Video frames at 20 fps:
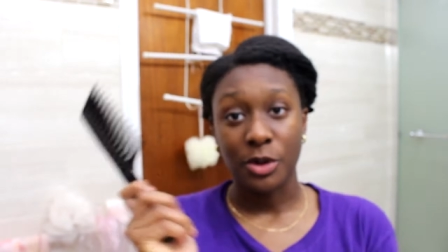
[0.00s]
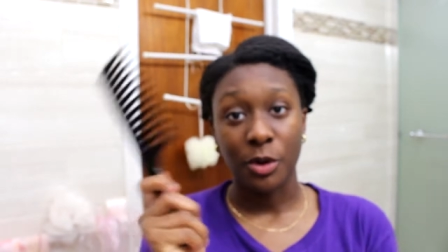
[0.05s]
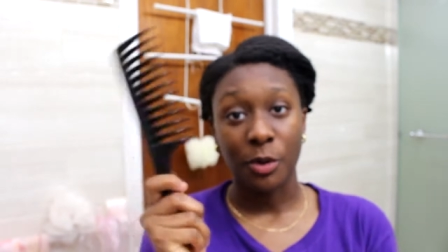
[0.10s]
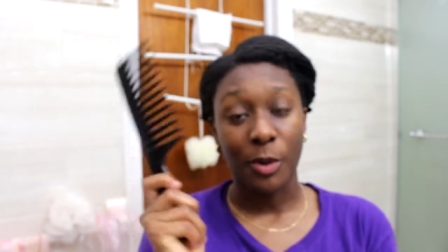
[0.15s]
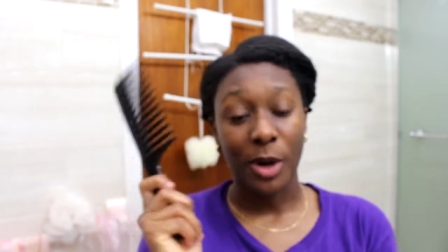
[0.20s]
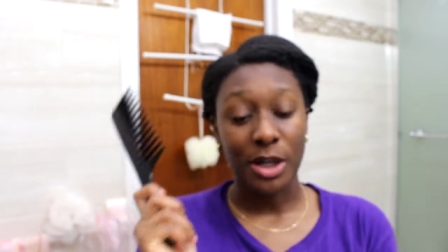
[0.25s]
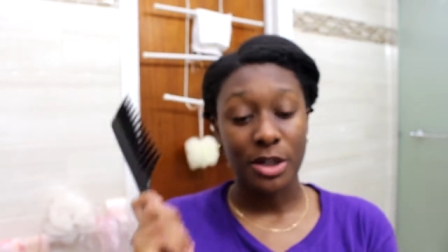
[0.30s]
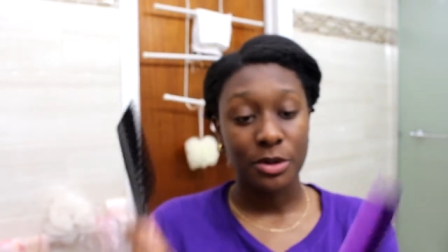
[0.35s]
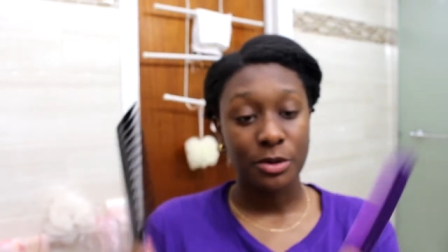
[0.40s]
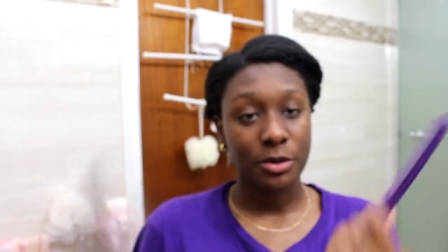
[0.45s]
So
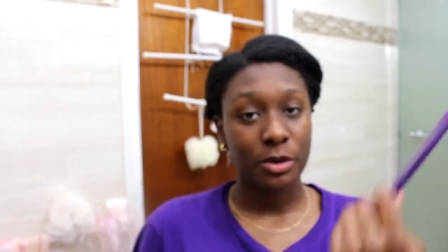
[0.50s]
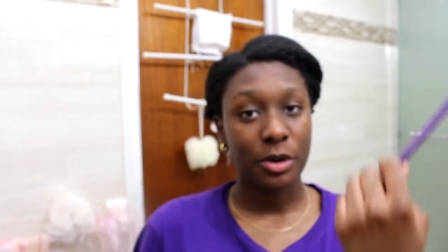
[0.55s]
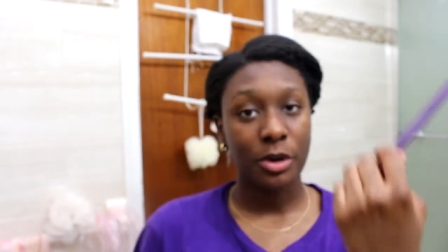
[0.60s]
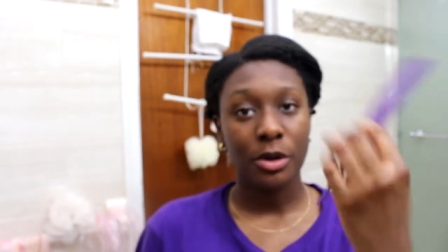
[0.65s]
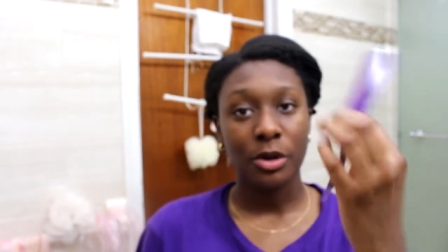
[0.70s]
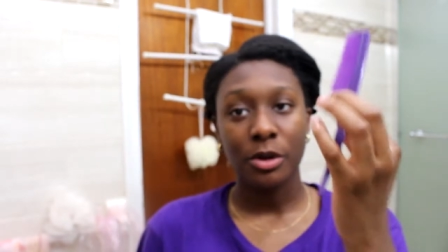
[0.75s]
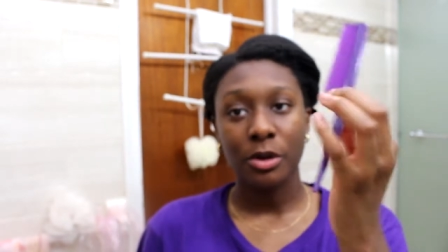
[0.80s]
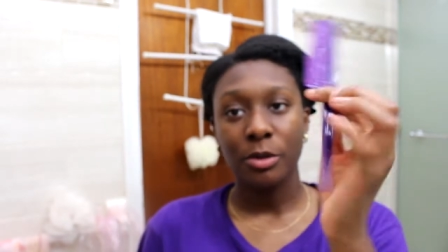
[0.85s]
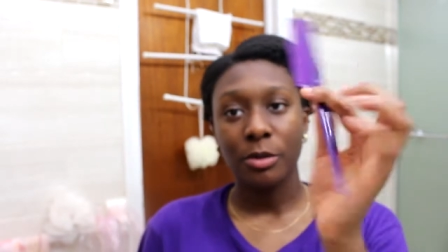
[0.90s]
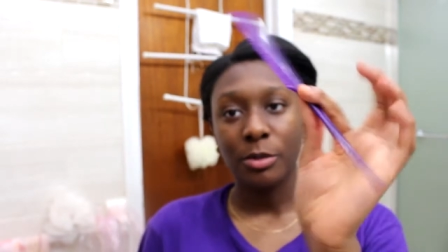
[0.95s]
wide tooth
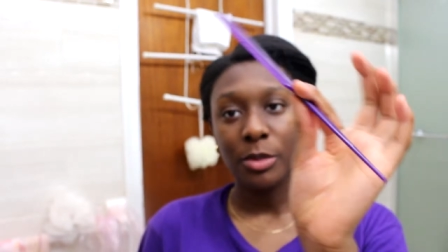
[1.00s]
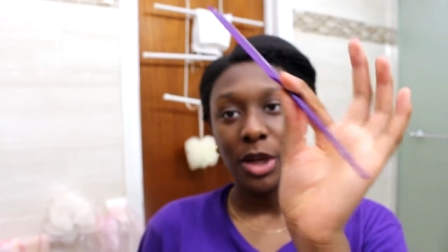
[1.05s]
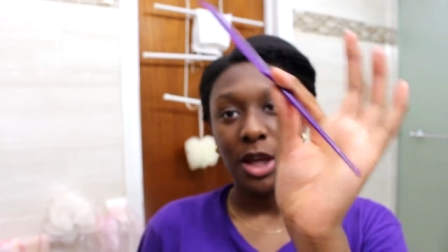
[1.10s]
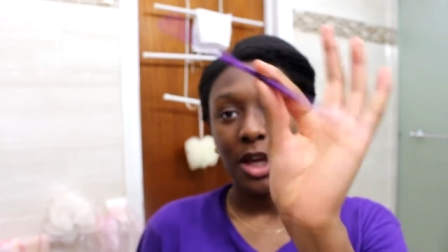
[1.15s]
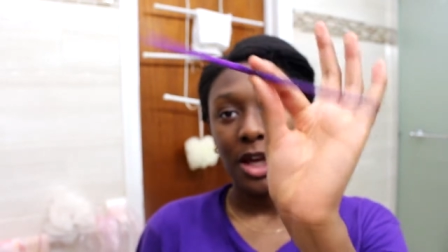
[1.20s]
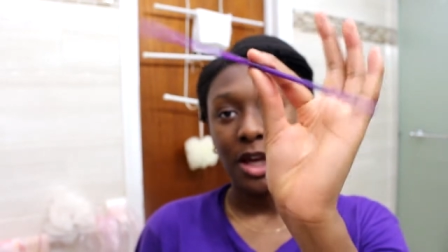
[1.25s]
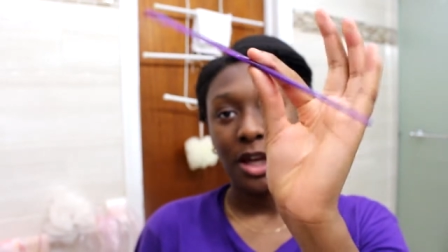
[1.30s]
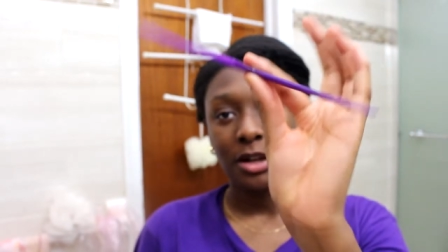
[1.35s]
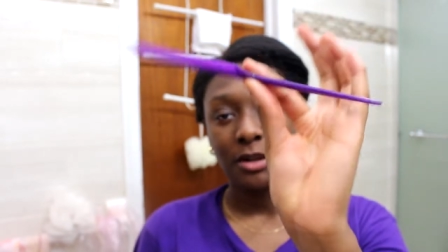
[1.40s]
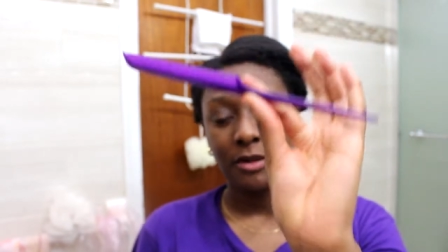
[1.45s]
comb
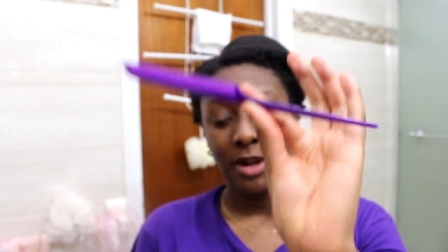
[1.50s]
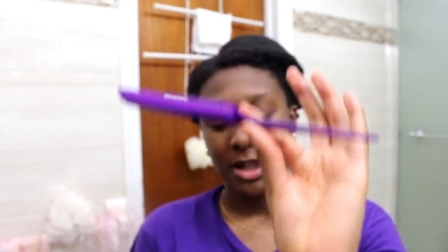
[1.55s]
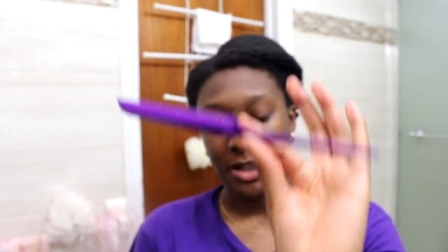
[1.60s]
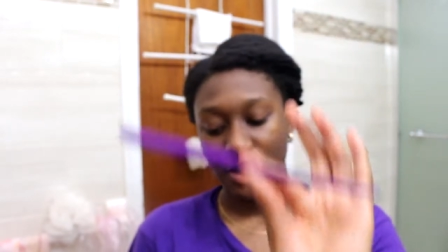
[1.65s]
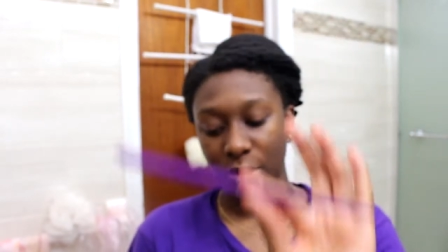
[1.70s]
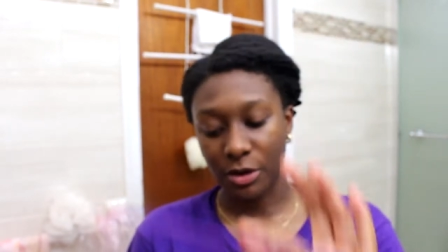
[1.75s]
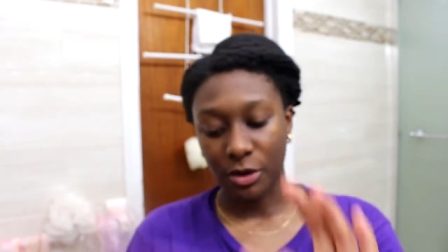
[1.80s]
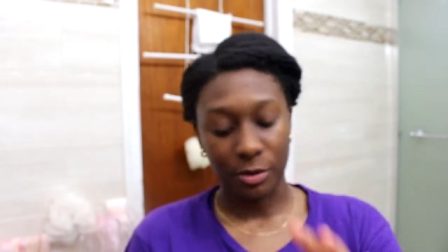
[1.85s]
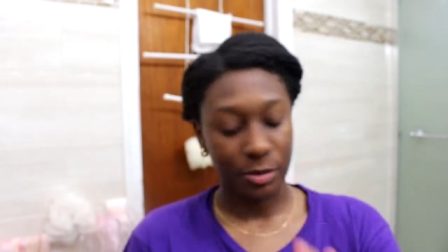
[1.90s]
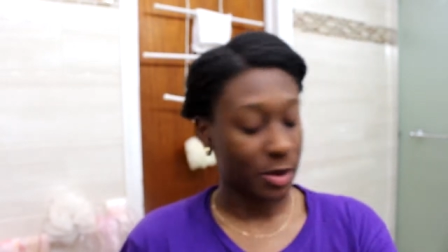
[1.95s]
and rods
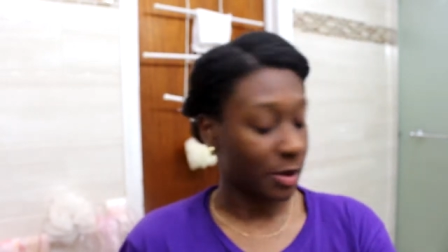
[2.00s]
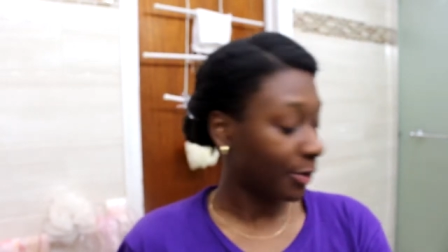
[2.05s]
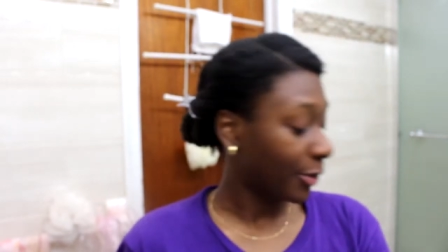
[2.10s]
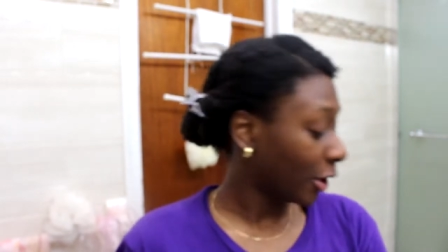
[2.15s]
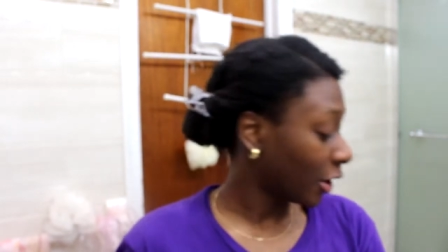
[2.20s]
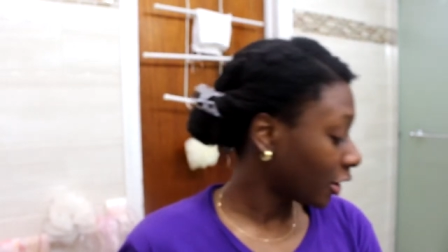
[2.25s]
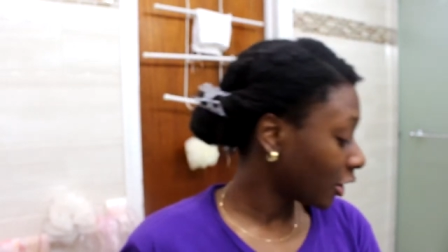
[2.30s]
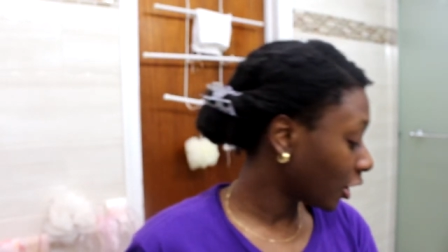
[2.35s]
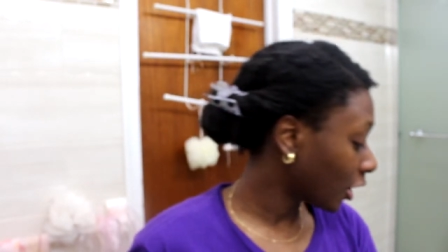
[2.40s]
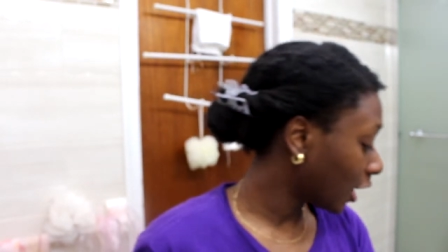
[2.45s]
to piece
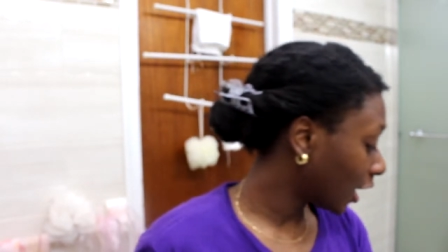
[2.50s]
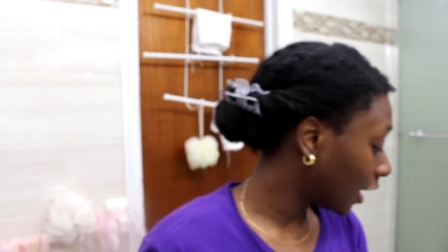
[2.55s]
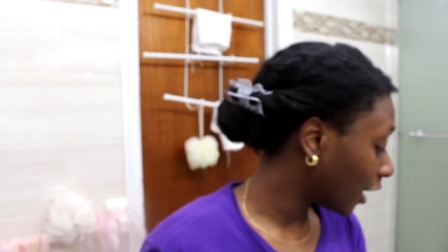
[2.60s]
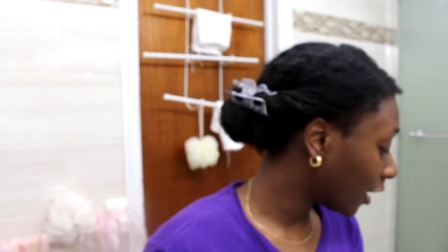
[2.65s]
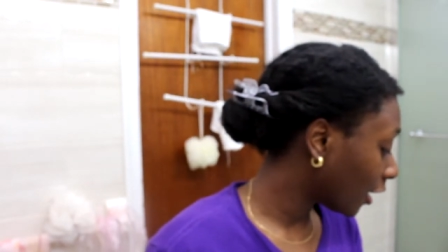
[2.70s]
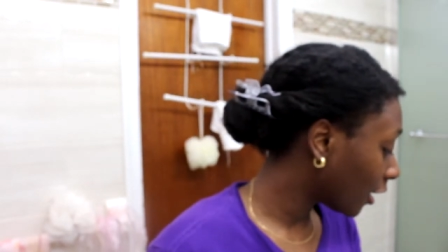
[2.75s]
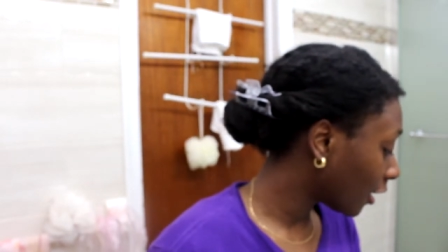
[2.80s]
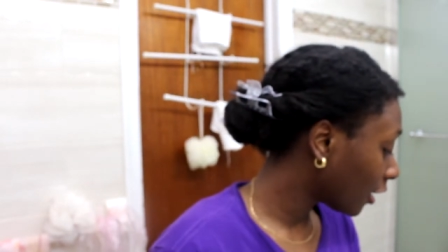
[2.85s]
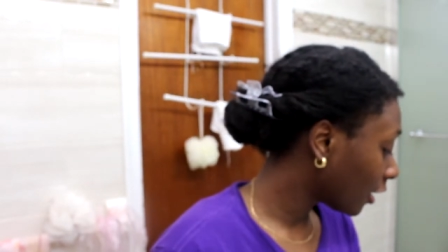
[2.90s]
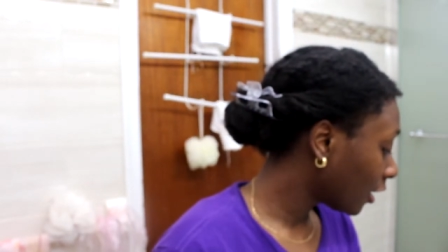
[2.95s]
apart your
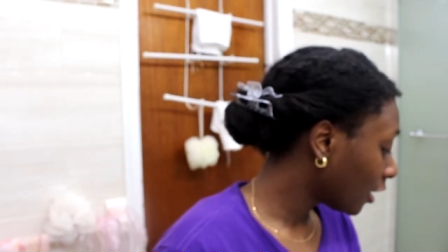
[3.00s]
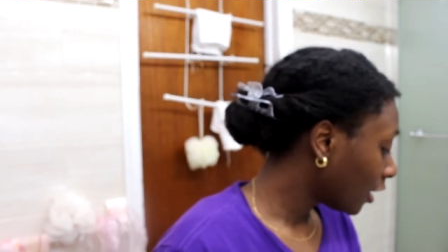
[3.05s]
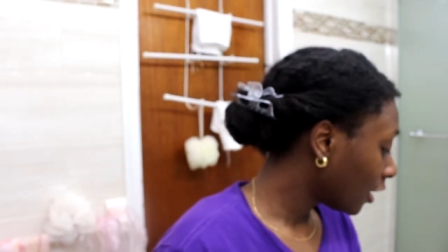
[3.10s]
hair.